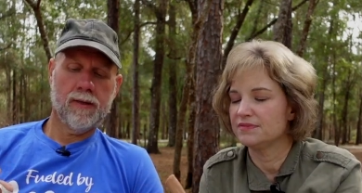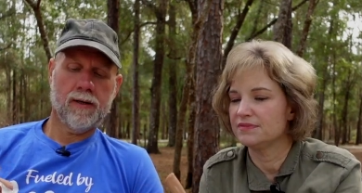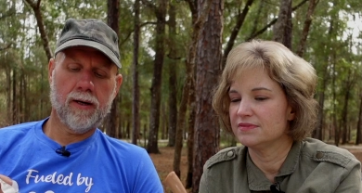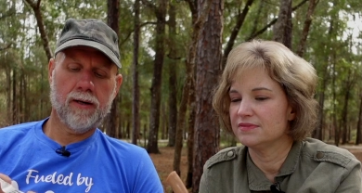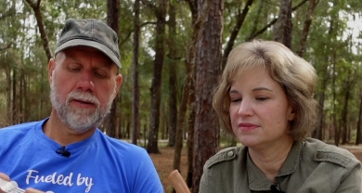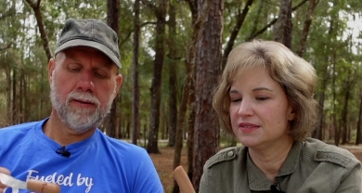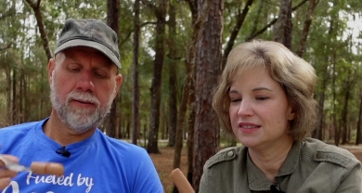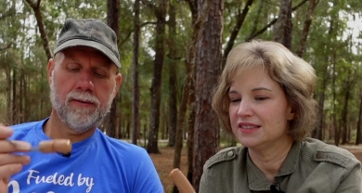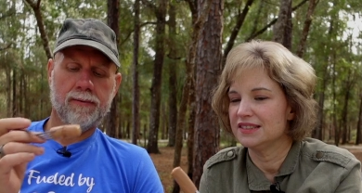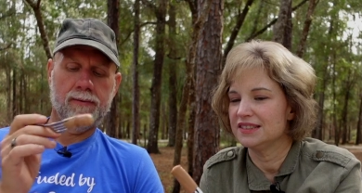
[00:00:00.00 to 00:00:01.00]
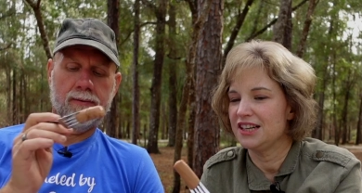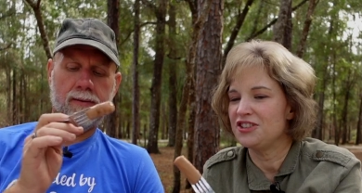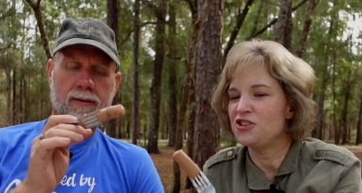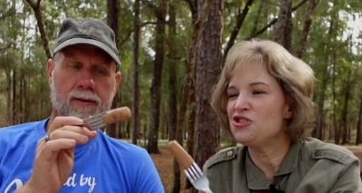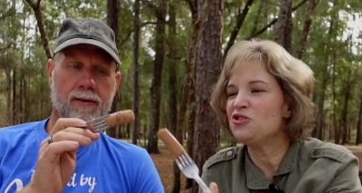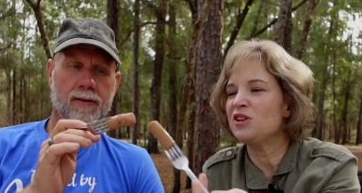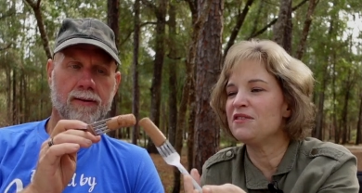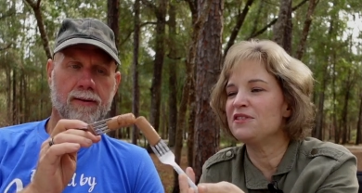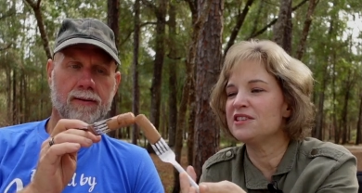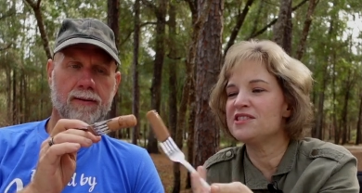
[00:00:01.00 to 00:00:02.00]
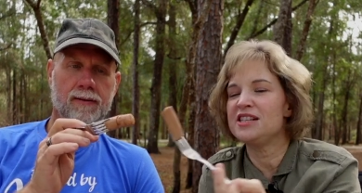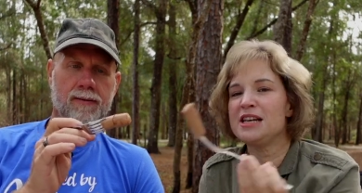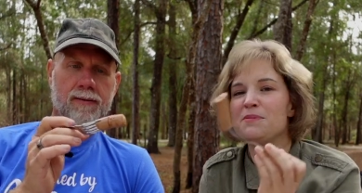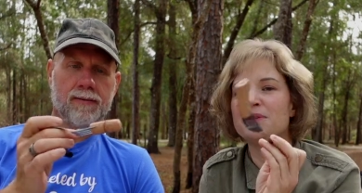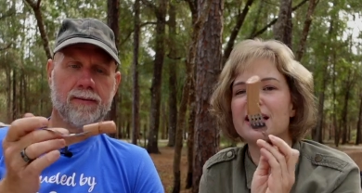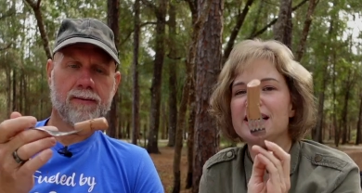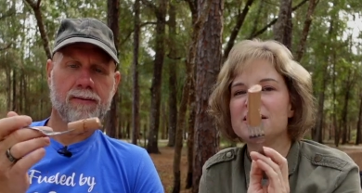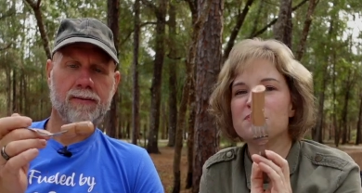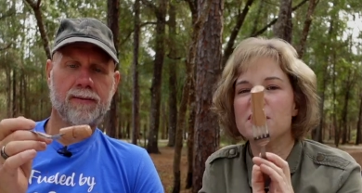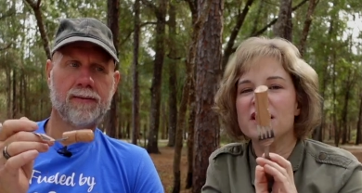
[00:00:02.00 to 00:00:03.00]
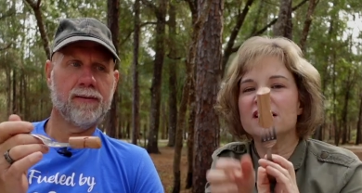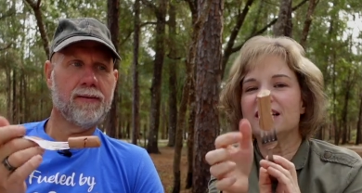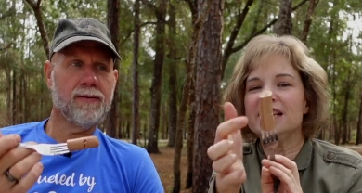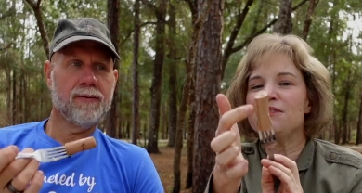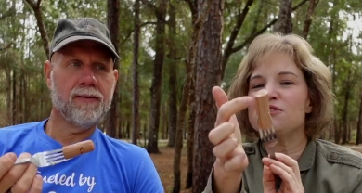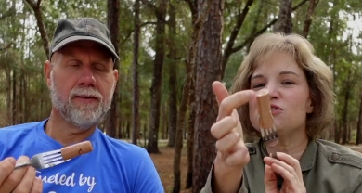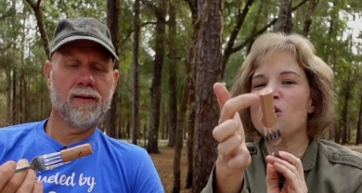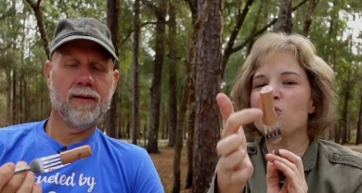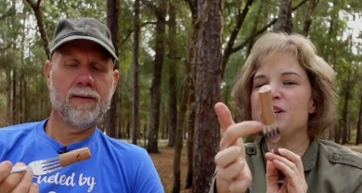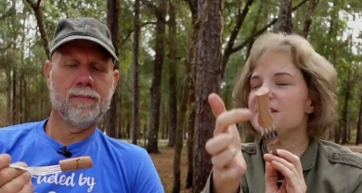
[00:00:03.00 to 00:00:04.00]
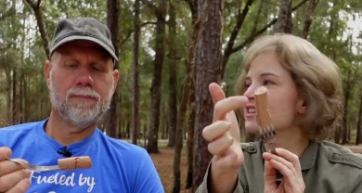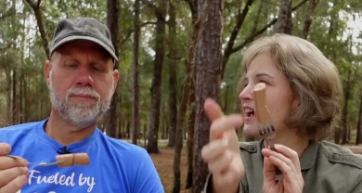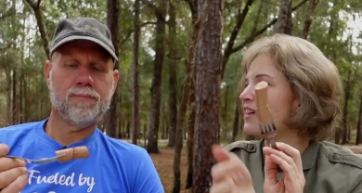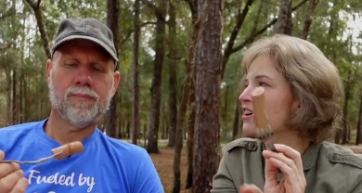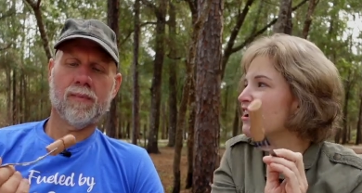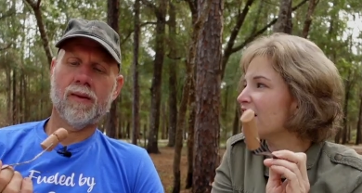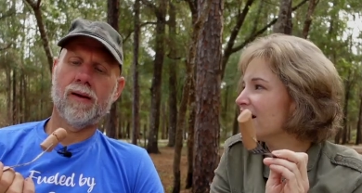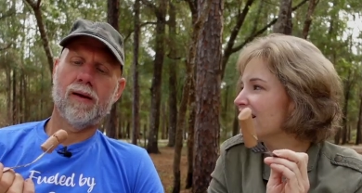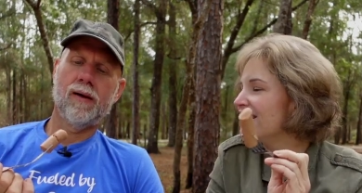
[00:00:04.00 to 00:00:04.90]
Speaker 1: Okay. Don't you love the seam? Like it's like they've sewn it together.